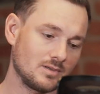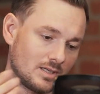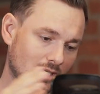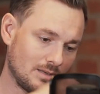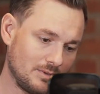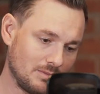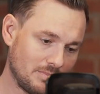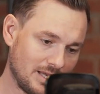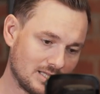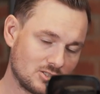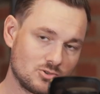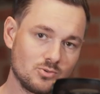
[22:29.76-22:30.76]
coming
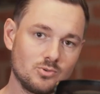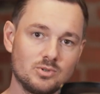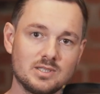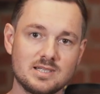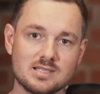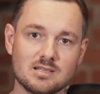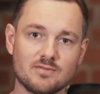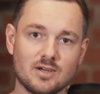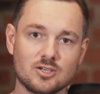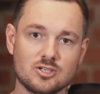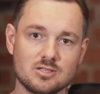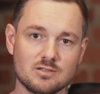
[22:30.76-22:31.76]
back to the
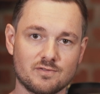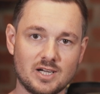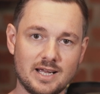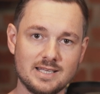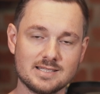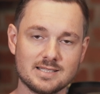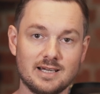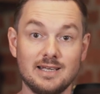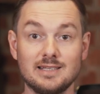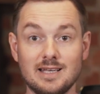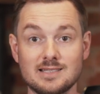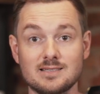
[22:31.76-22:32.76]
disadvantages of client-side,
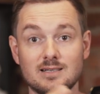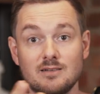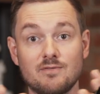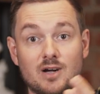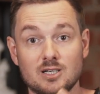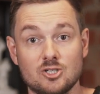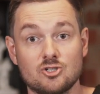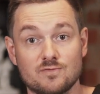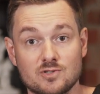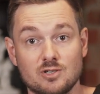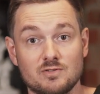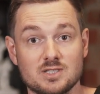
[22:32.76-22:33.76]
that's an advantage of
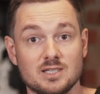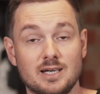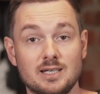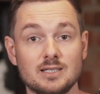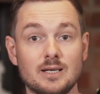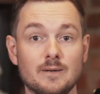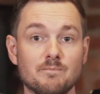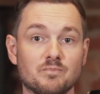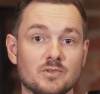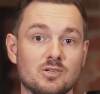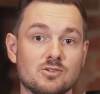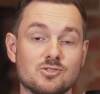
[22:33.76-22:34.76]
server-side,
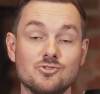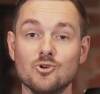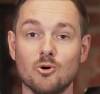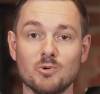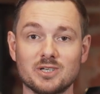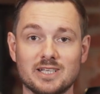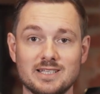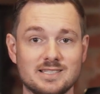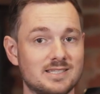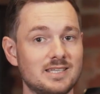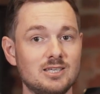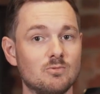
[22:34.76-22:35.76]
because no one can
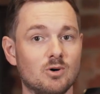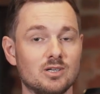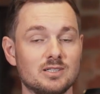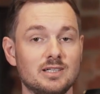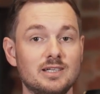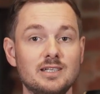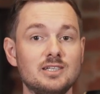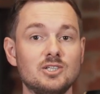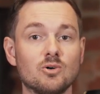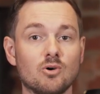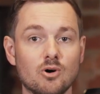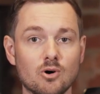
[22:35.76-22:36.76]
see what in
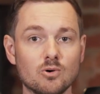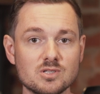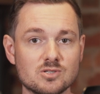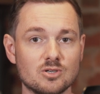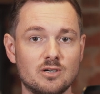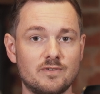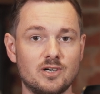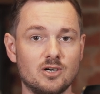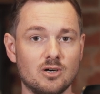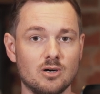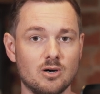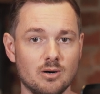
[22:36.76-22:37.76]
your own server
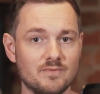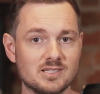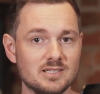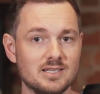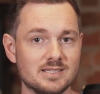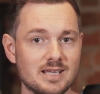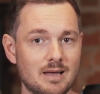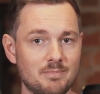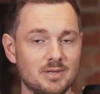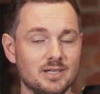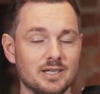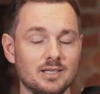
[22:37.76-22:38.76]
obviously is
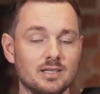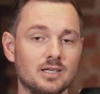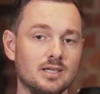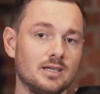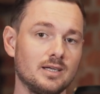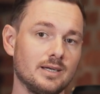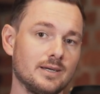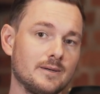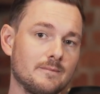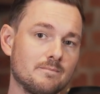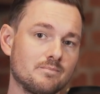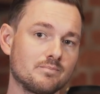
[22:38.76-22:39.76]
happening.
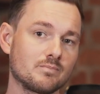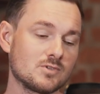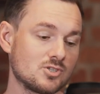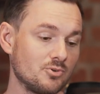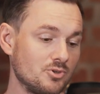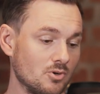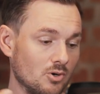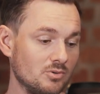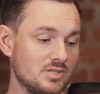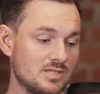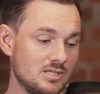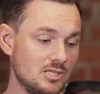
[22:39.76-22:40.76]
So you
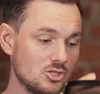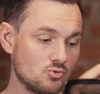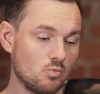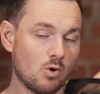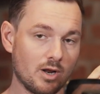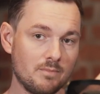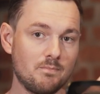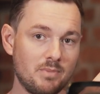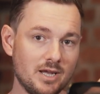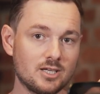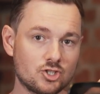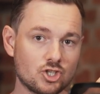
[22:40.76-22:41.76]
only see this one
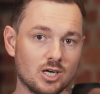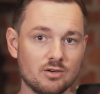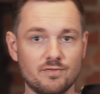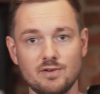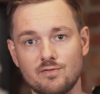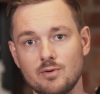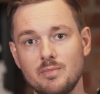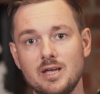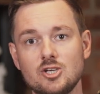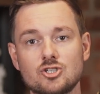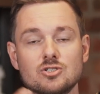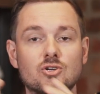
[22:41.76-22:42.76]
big chunk of
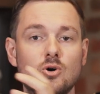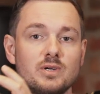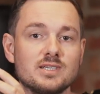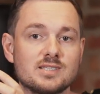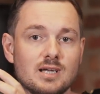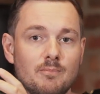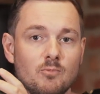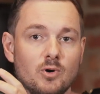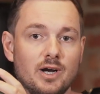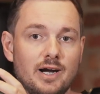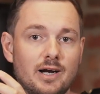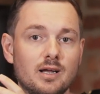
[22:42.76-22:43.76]
information going
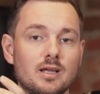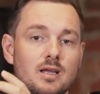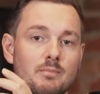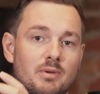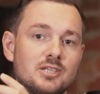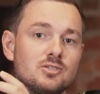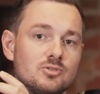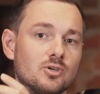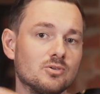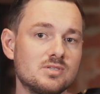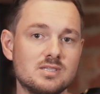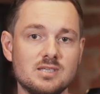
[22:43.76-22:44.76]
somewhere, but you
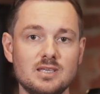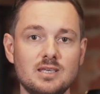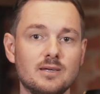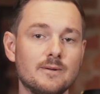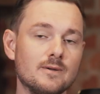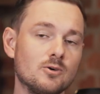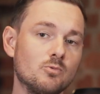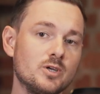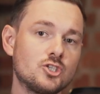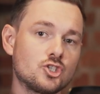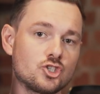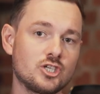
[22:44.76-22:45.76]
don't see
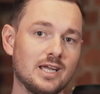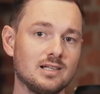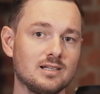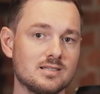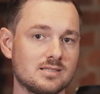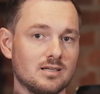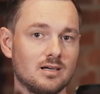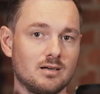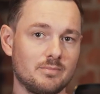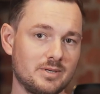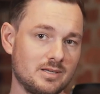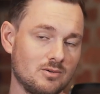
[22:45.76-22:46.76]
which channels are
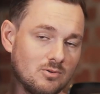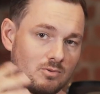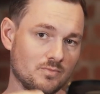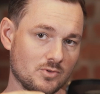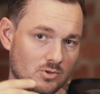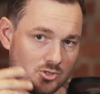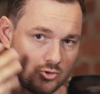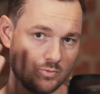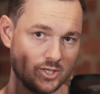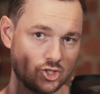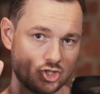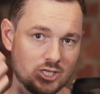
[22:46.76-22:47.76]
or to
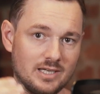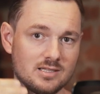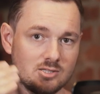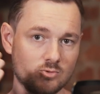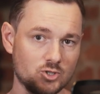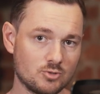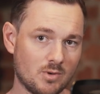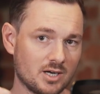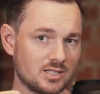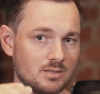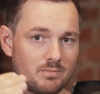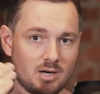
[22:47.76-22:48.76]
which channels, to which
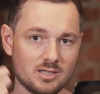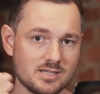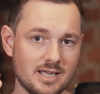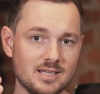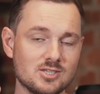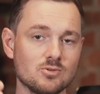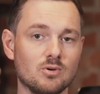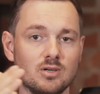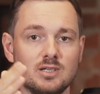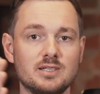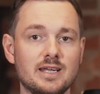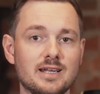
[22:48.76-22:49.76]
marketing partners, and so on
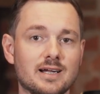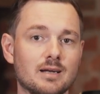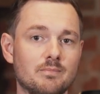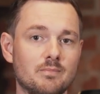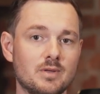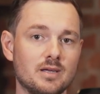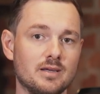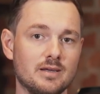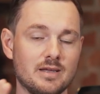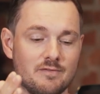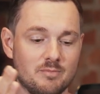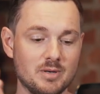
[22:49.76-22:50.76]
the data
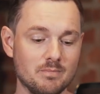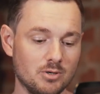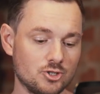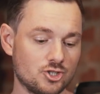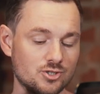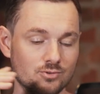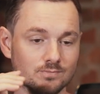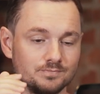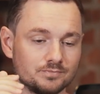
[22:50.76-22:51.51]
have been pushed to.